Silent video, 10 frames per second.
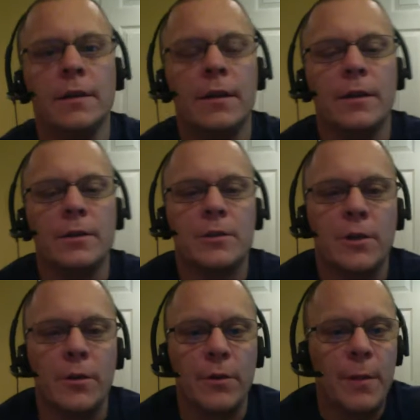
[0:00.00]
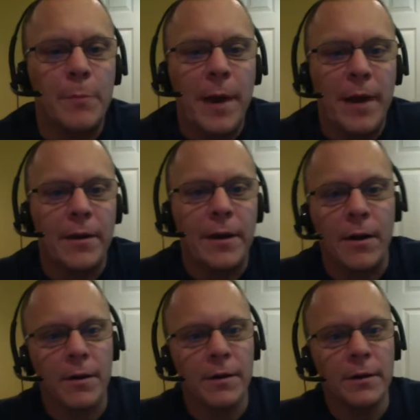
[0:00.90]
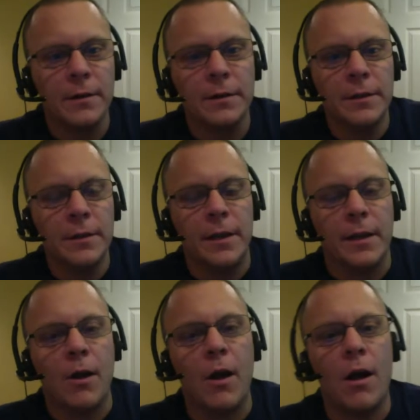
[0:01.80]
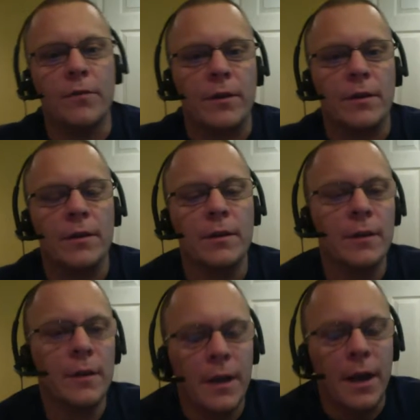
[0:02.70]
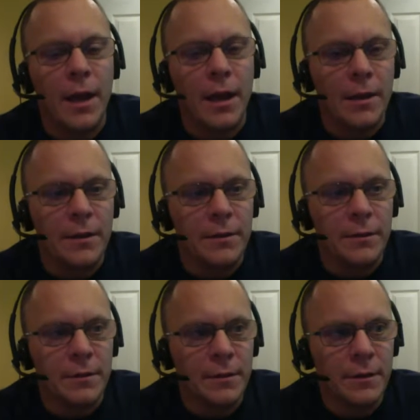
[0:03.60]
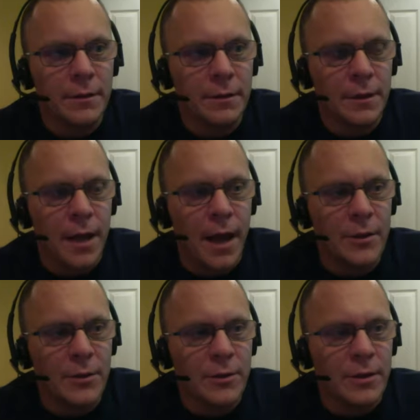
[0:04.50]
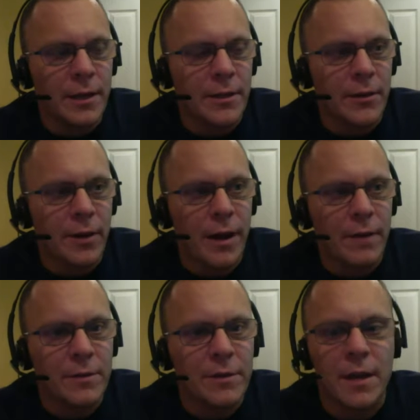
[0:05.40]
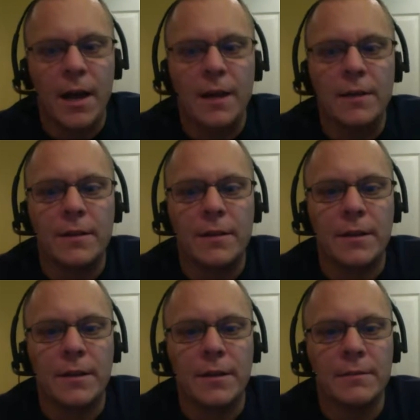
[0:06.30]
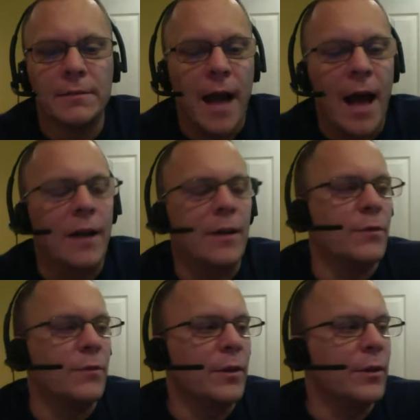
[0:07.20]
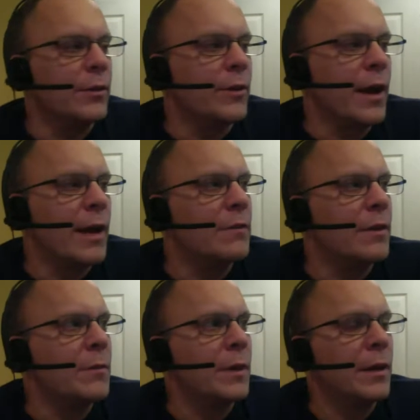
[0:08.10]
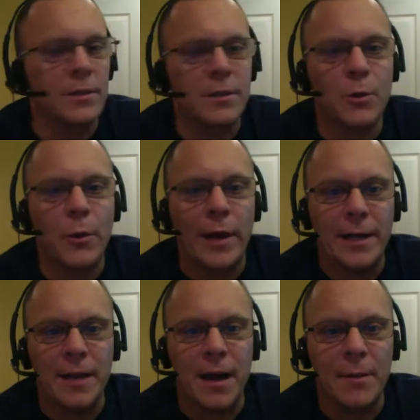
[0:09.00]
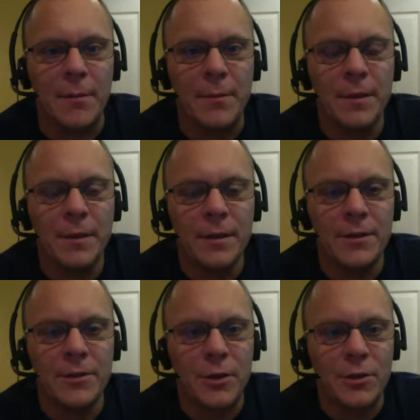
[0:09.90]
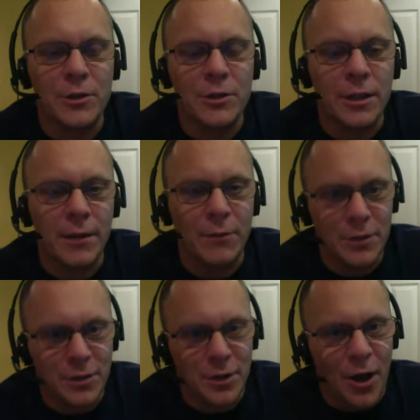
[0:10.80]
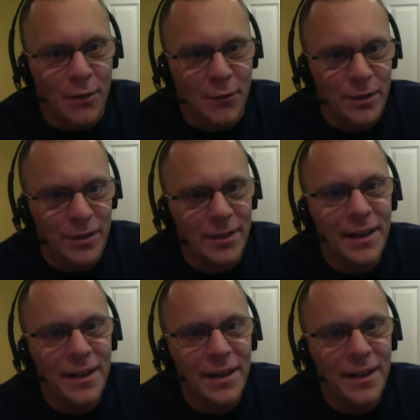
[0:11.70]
and so they bury her in a coffin, and the guys who are digging the grave decide that they're not going to fill the grave in because it's quitting time, and so they just leave this coffin